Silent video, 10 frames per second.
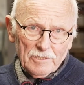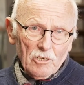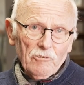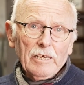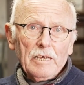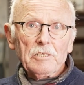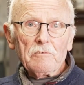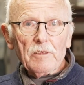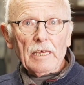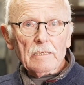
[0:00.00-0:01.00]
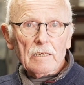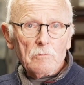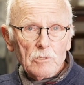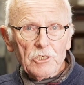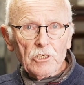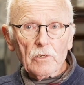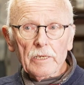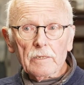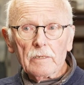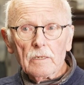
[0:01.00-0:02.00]
it's a creative thing that I was
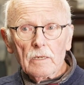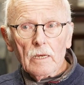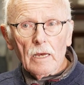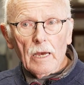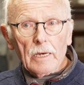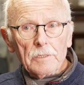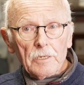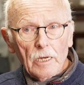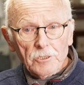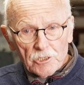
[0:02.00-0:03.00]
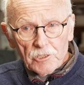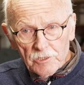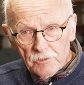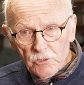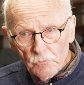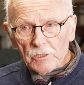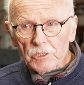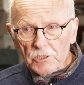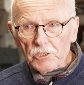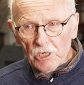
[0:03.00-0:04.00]
doing, and I just
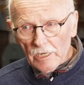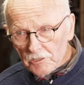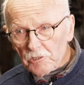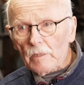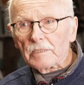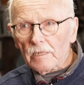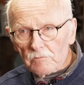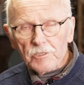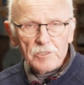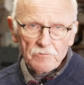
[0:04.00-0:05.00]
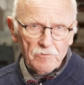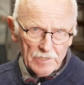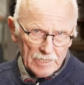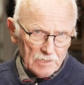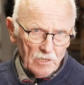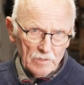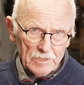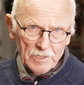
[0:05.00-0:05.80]
wanted to challenge myself to different things all the